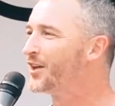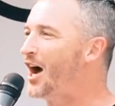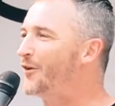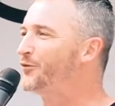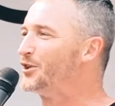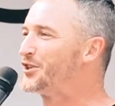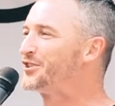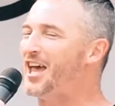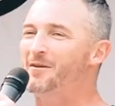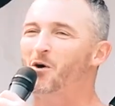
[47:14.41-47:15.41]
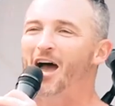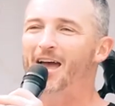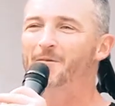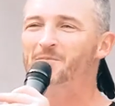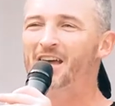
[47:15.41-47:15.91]
God feels the same
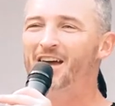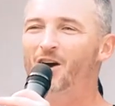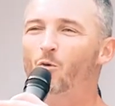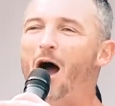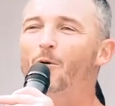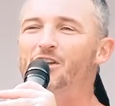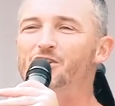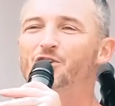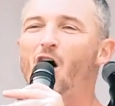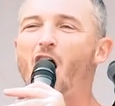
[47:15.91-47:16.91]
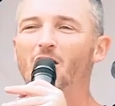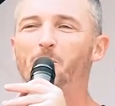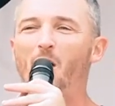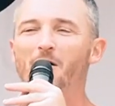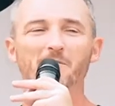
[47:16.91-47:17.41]
way. Why wouldn't you call
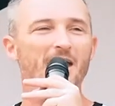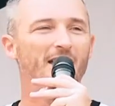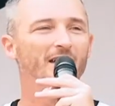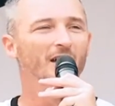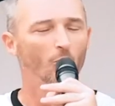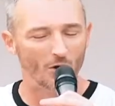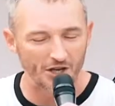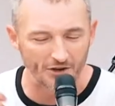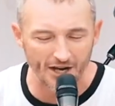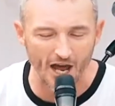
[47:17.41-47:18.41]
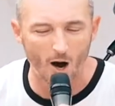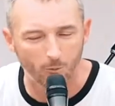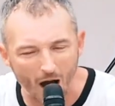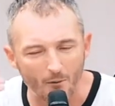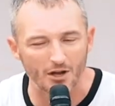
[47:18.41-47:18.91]
upon me? when you need
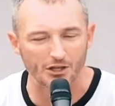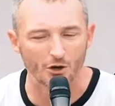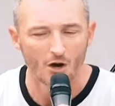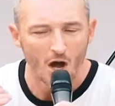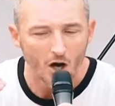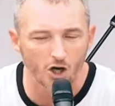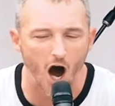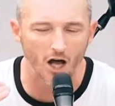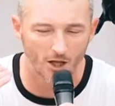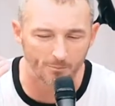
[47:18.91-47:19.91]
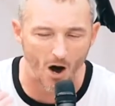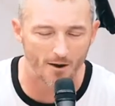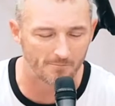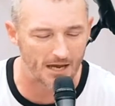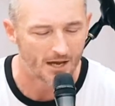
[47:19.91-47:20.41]
help? Why wouldn't you call
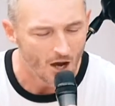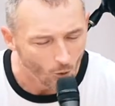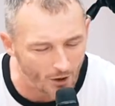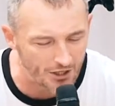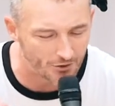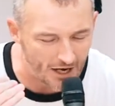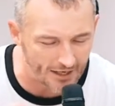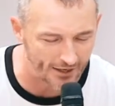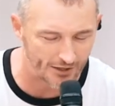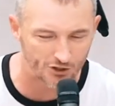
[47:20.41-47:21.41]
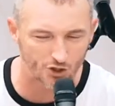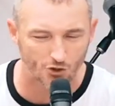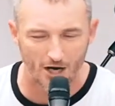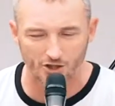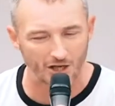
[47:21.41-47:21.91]
upon me when you needed
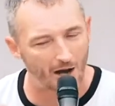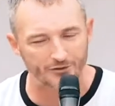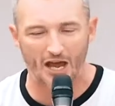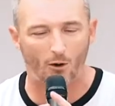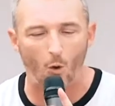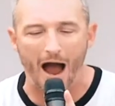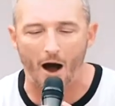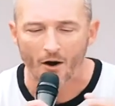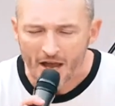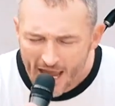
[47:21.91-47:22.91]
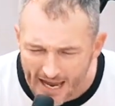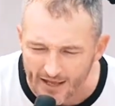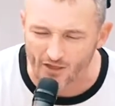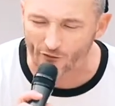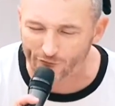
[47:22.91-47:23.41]
instruction? I was like, wow,
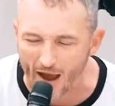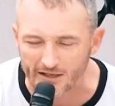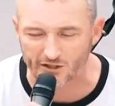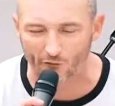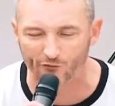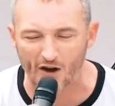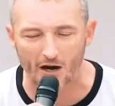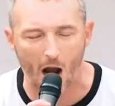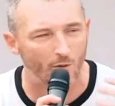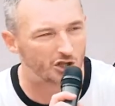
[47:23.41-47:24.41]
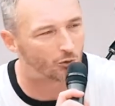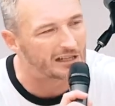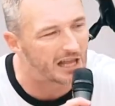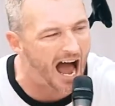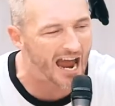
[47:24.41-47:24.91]
in the face of fear, I was
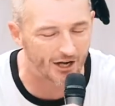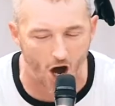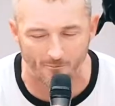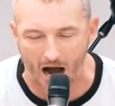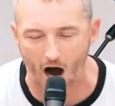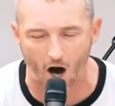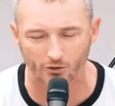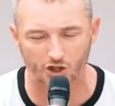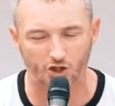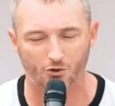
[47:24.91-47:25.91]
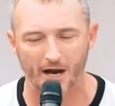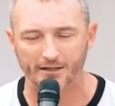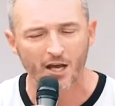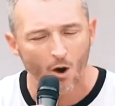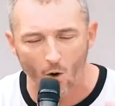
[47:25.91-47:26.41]
relying on my own
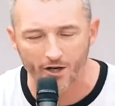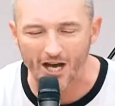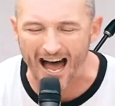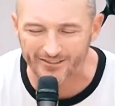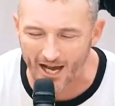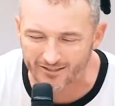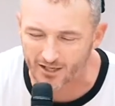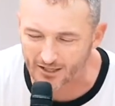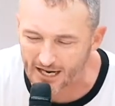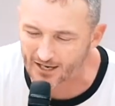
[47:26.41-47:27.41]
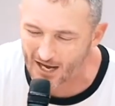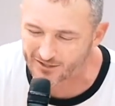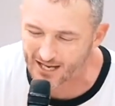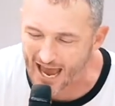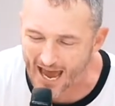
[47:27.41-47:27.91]
strength. Well, God doesn't need
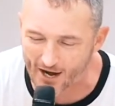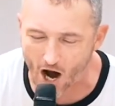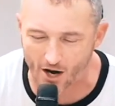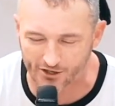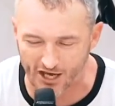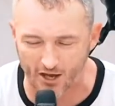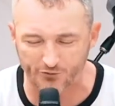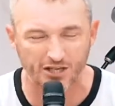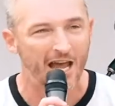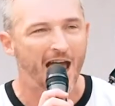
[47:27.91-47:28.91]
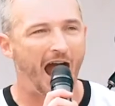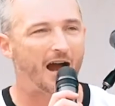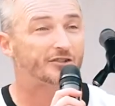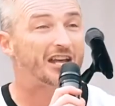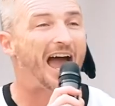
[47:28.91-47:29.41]
us to add our gifts,
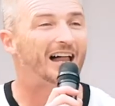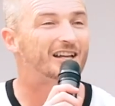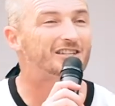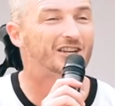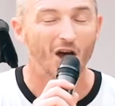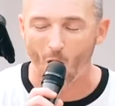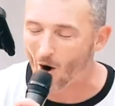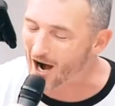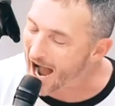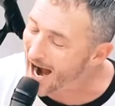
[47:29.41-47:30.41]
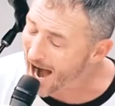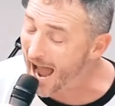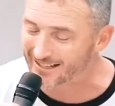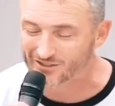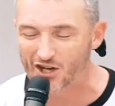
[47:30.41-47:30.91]
our talents, or our
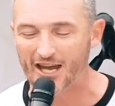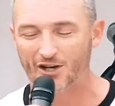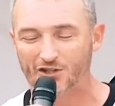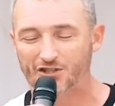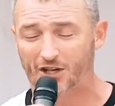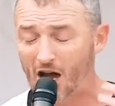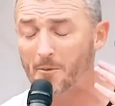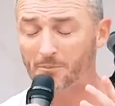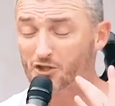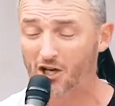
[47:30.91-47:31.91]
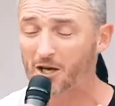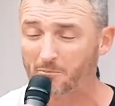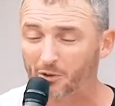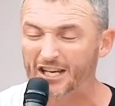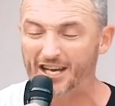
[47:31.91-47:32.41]
ideas to, com- to
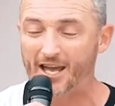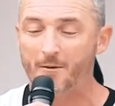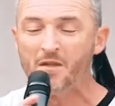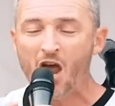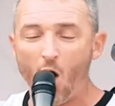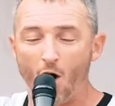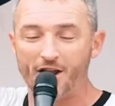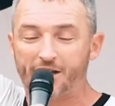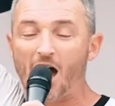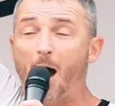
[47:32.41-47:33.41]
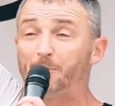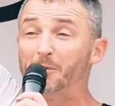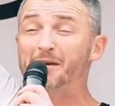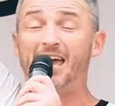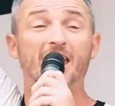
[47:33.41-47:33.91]
complete Him or to
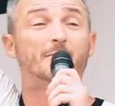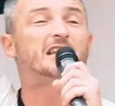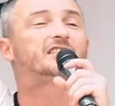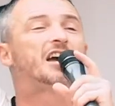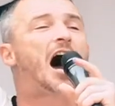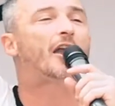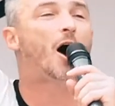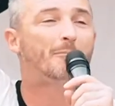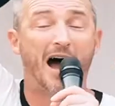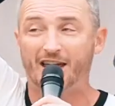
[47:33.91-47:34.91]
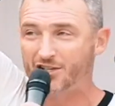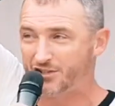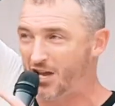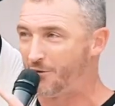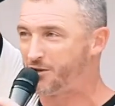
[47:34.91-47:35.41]
complement Him. He's God all by
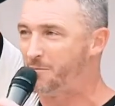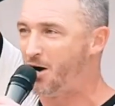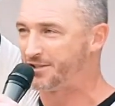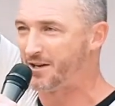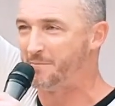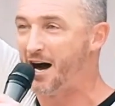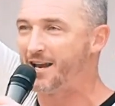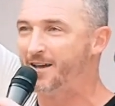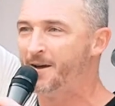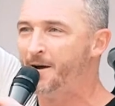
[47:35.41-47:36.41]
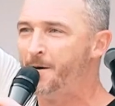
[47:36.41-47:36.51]
Himself. Come on, somebody.